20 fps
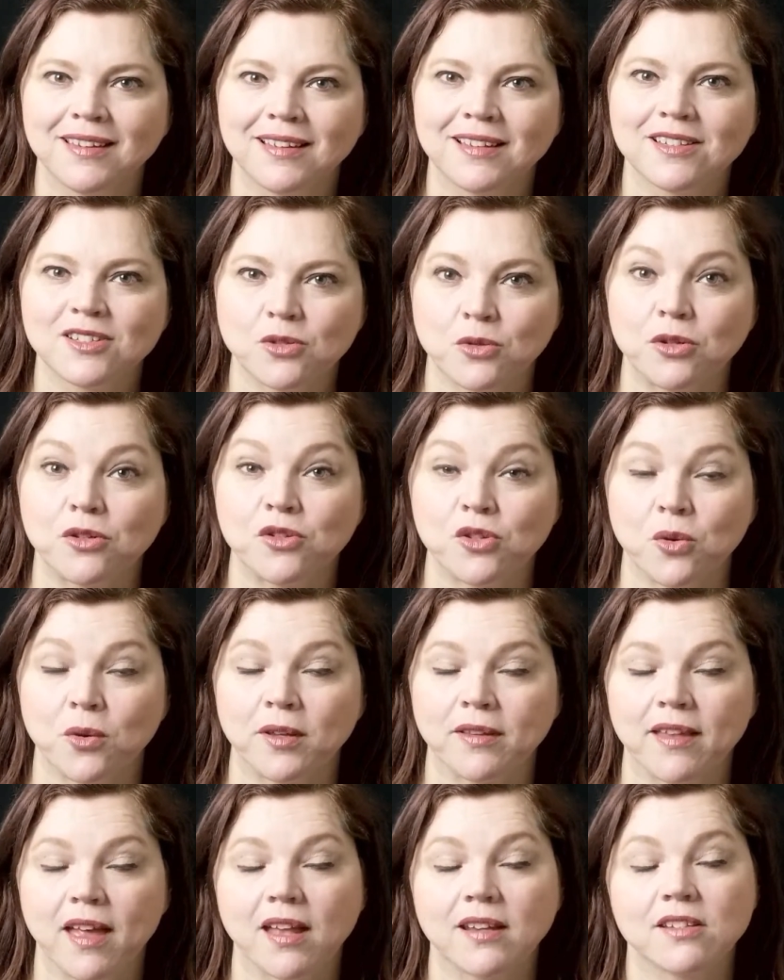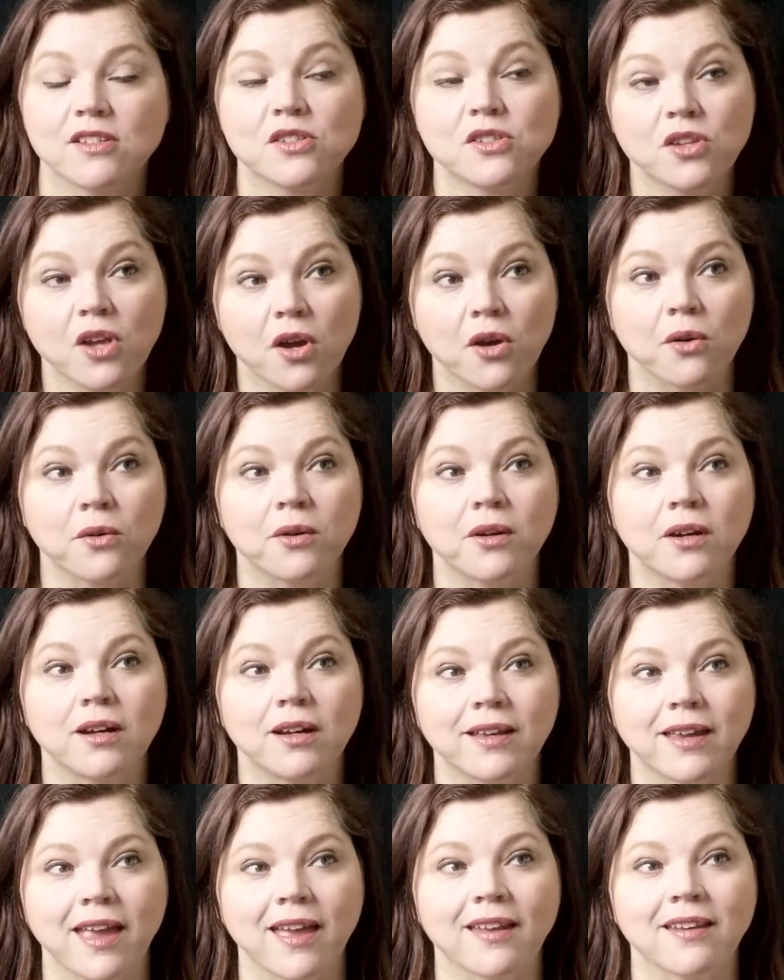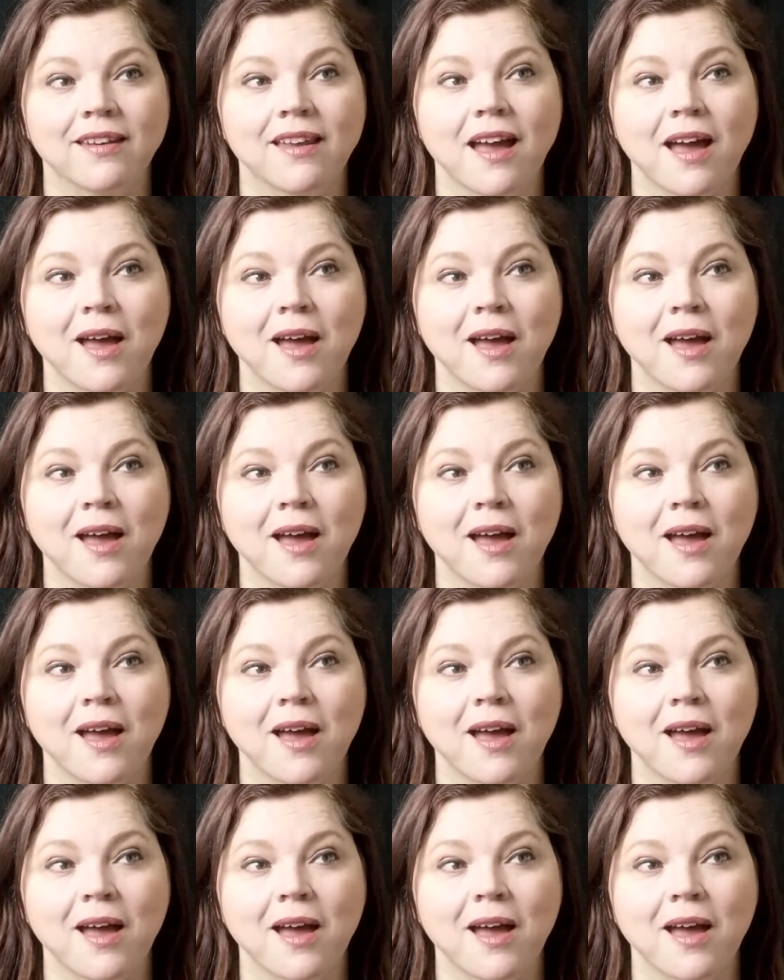sort of showing that. So again,